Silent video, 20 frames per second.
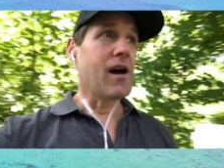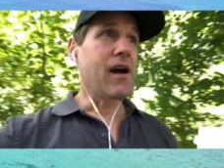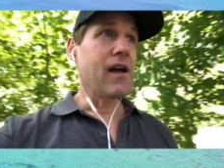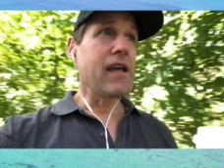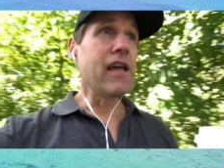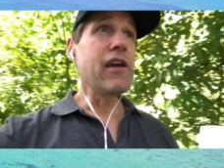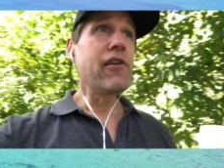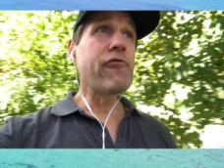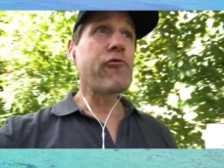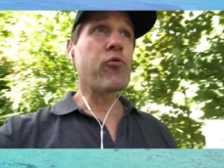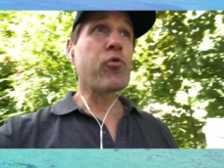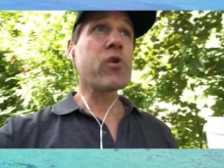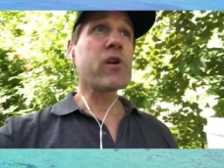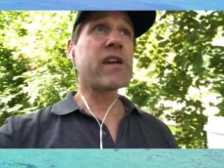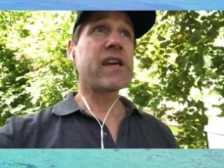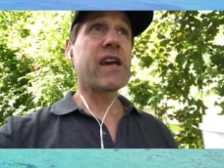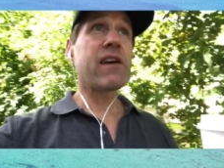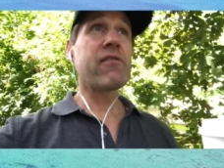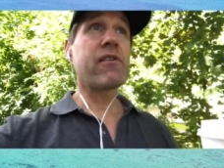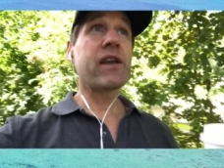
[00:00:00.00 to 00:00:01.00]
if we're
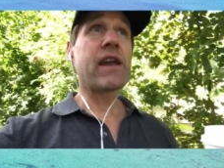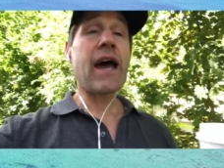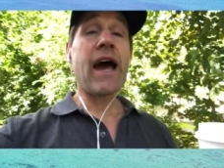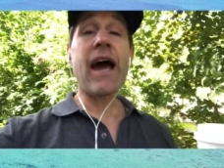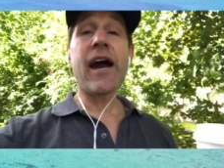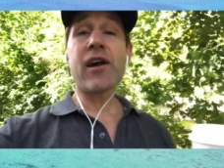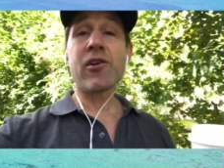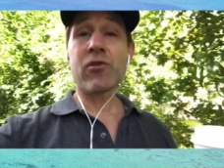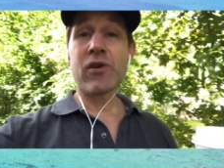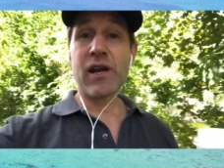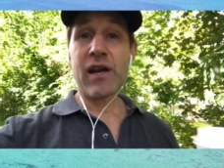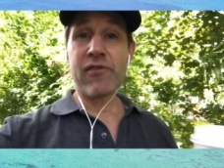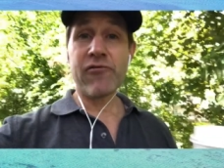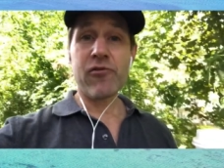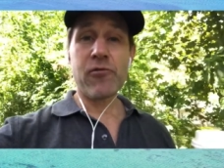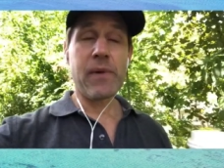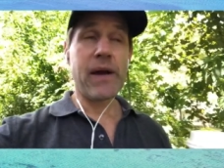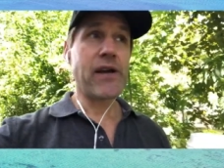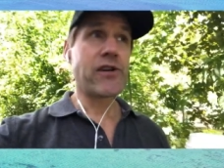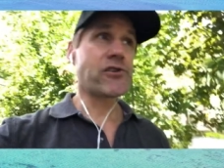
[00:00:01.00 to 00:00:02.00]
given accurate
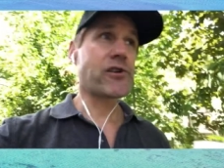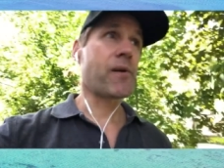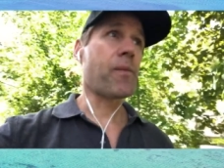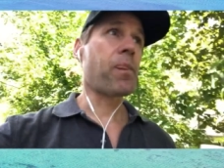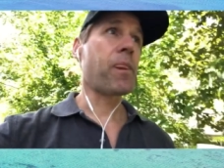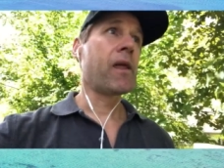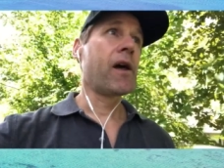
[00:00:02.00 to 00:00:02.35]
information.